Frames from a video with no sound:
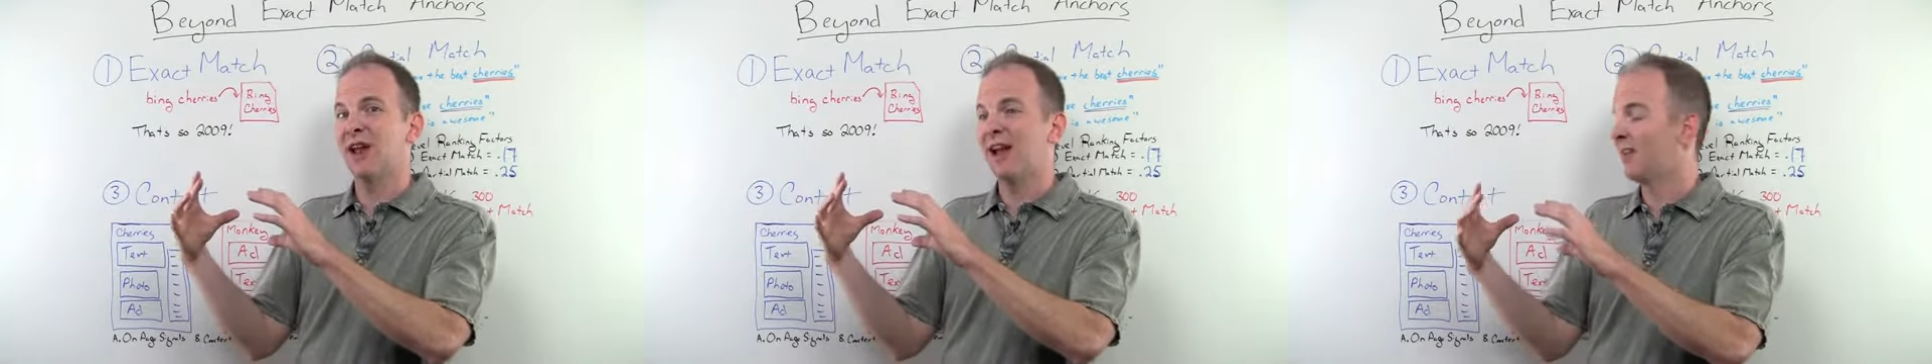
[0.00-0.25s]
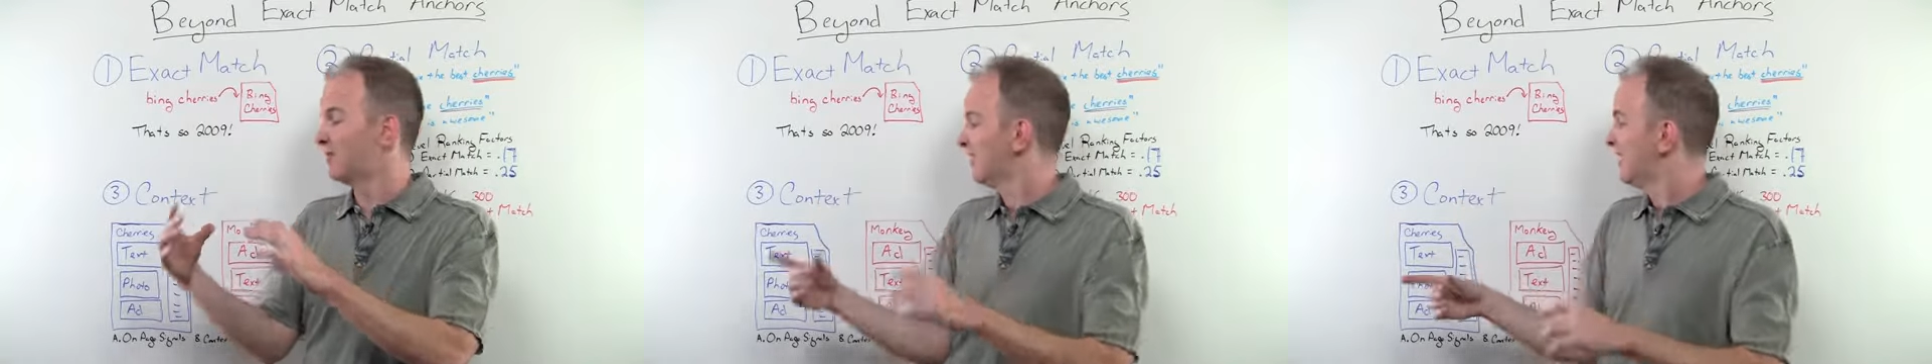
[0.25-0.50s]

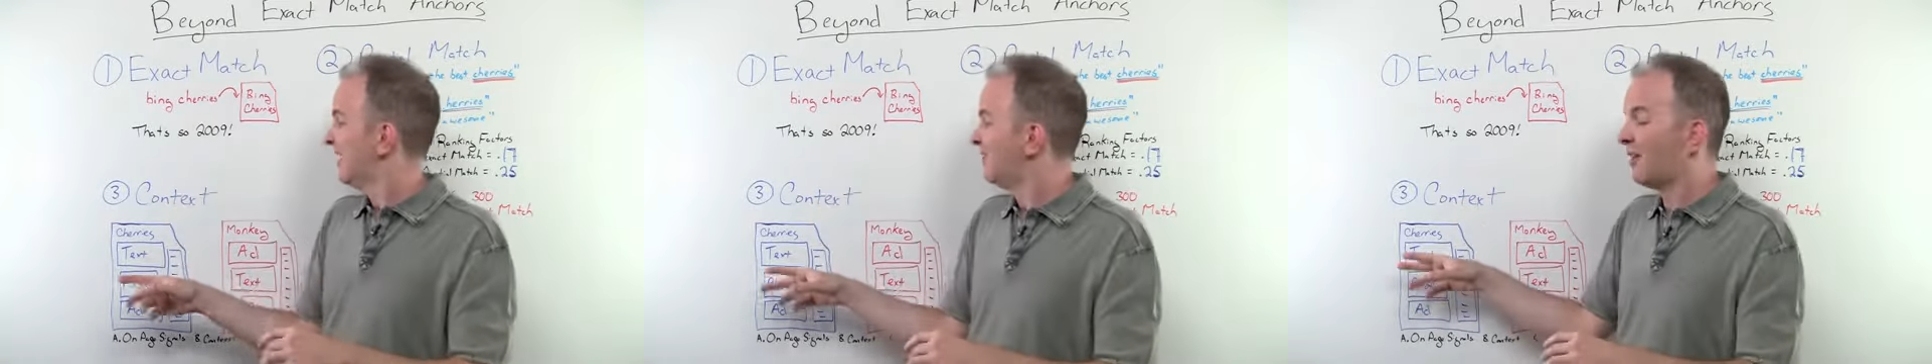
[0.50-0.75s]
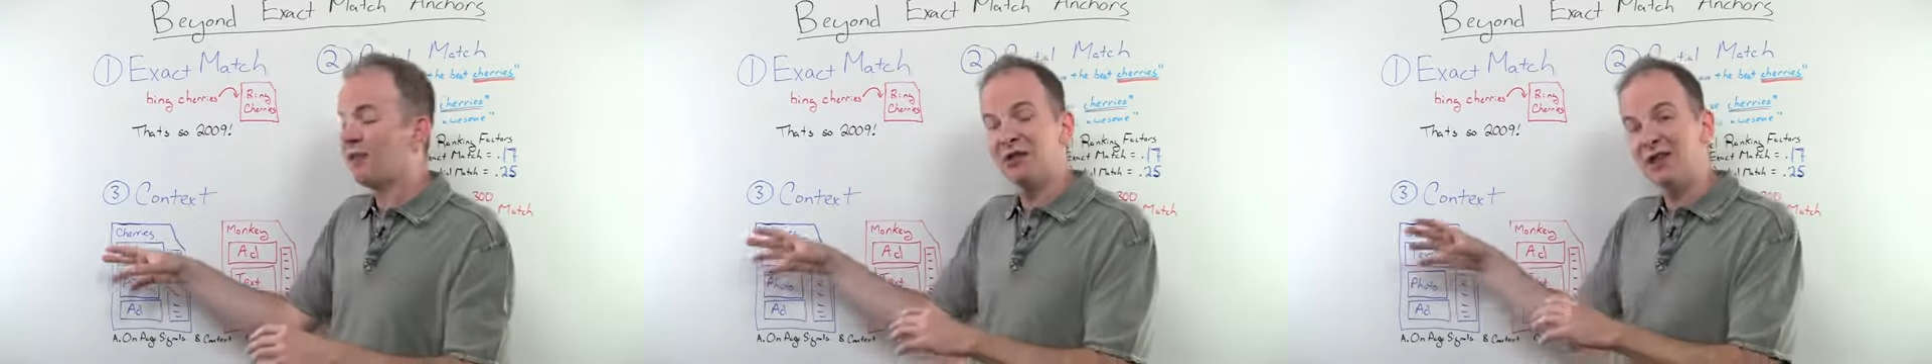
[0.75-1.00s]
ads. If
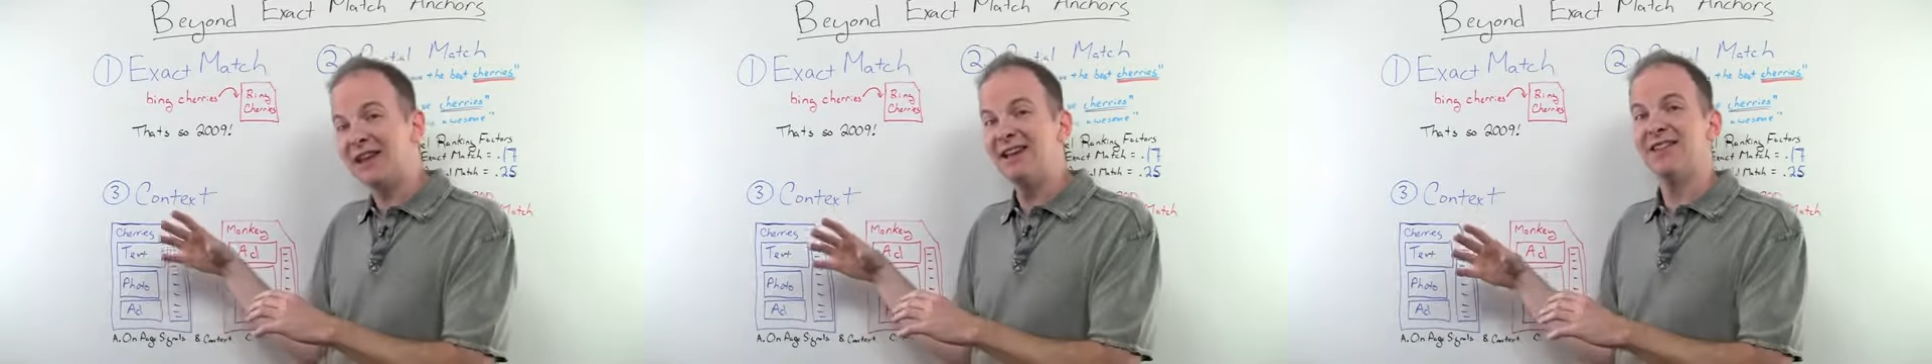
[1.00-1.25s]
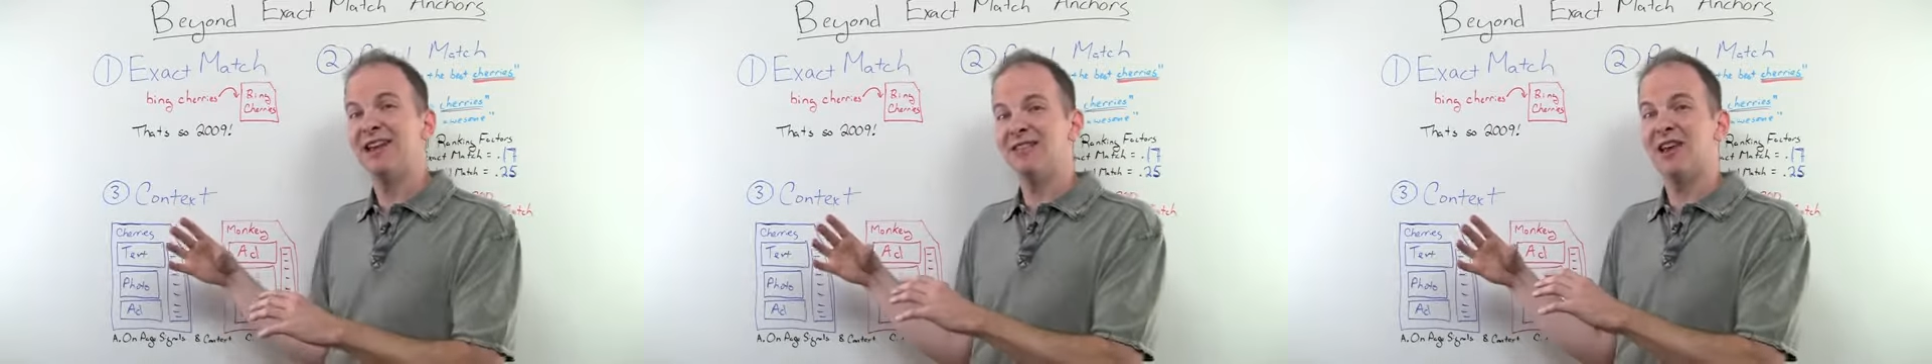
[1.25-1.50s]
you have a link
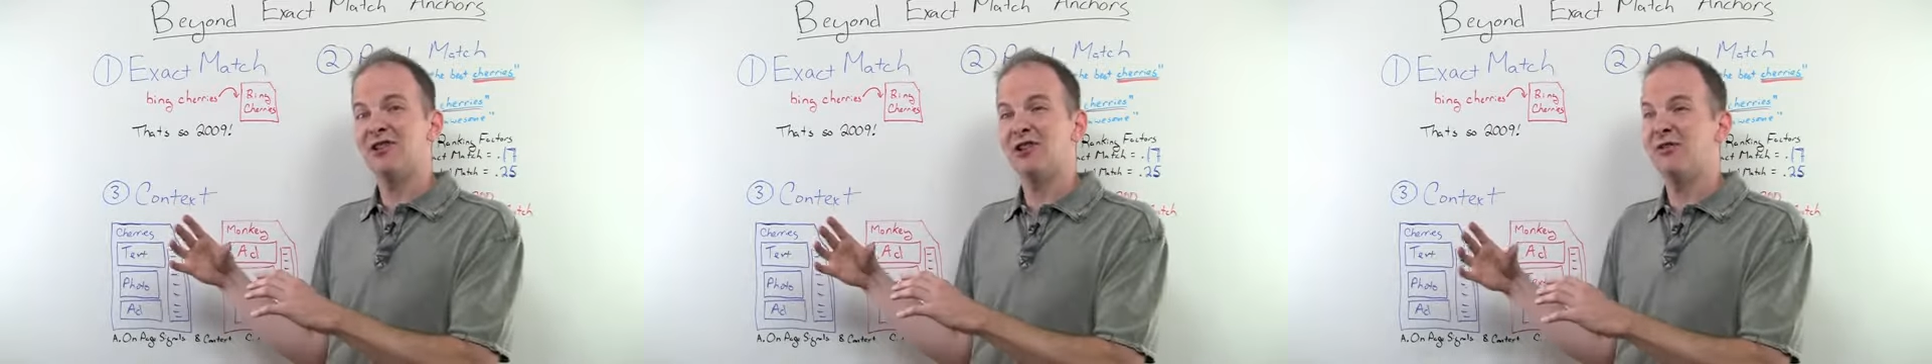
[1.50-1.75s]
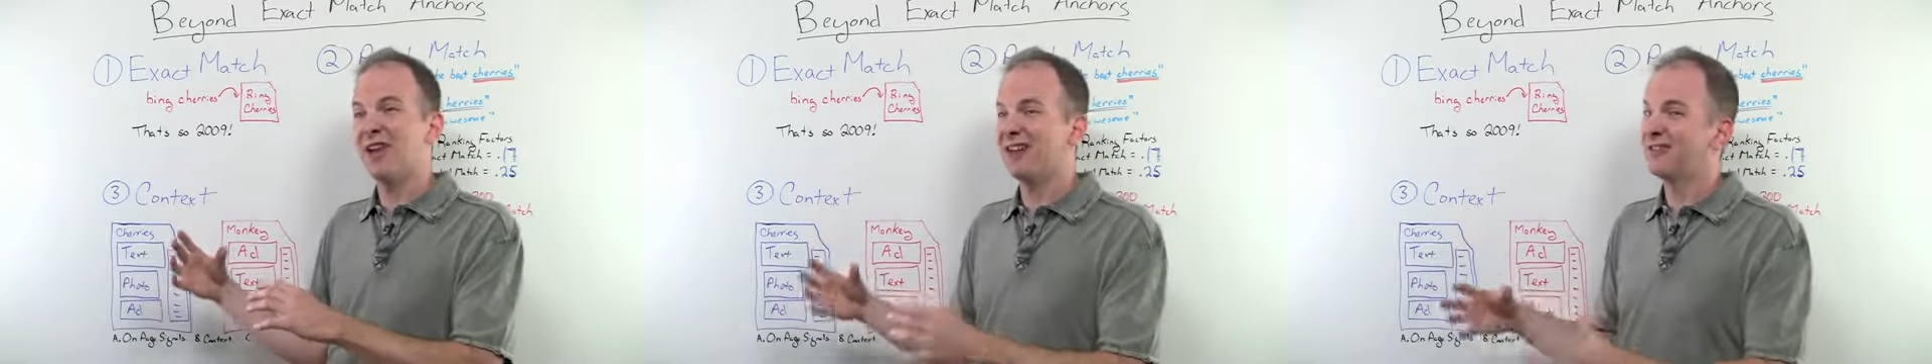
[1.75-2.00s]
in that section
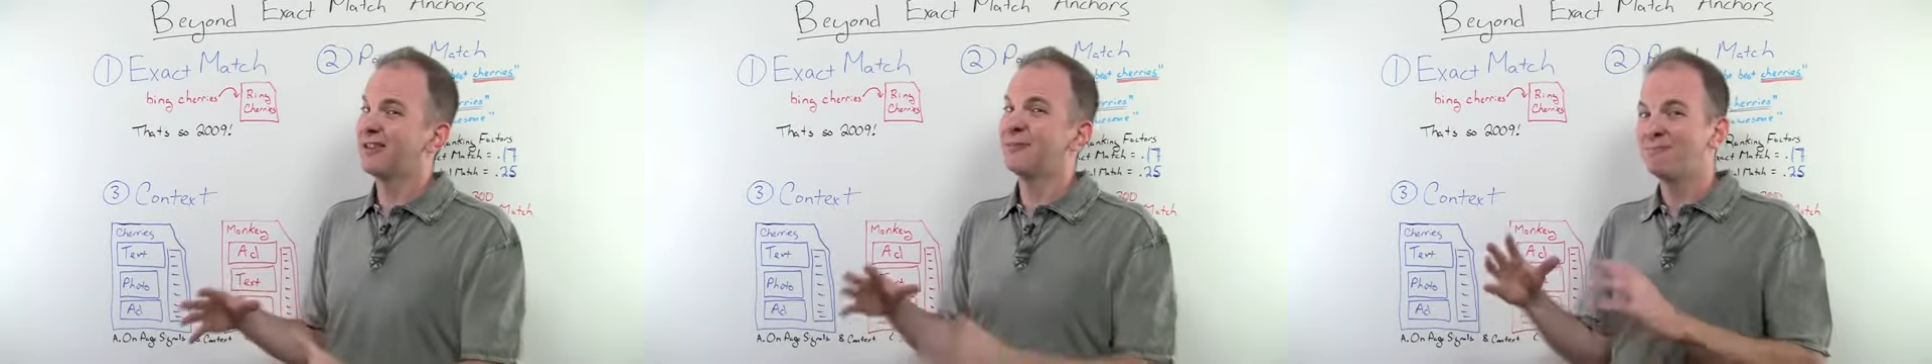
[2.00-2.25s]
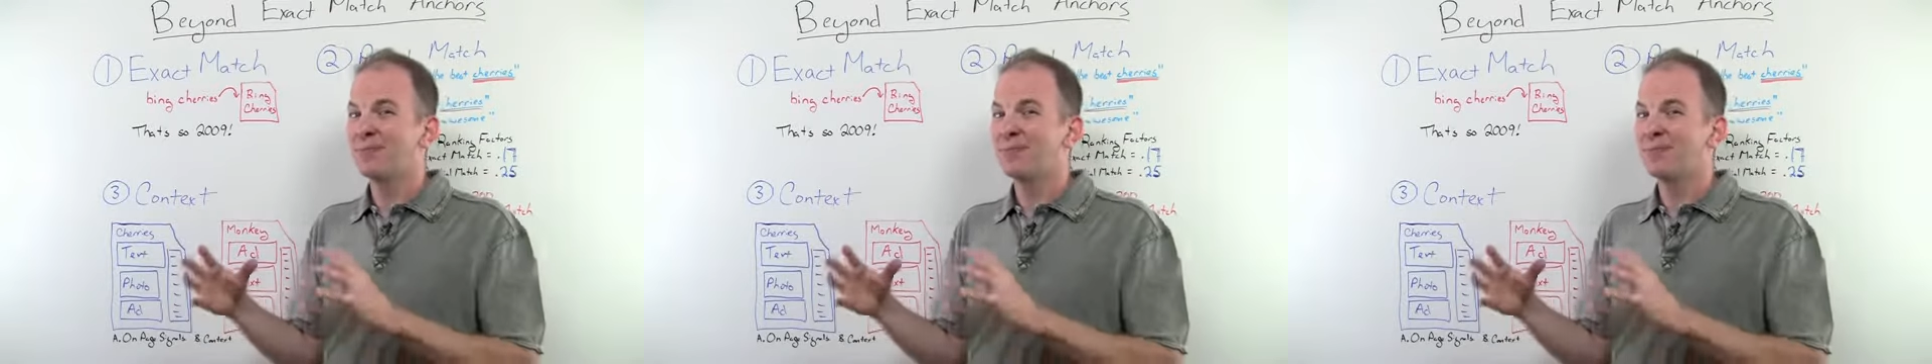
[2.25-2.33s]
of ads,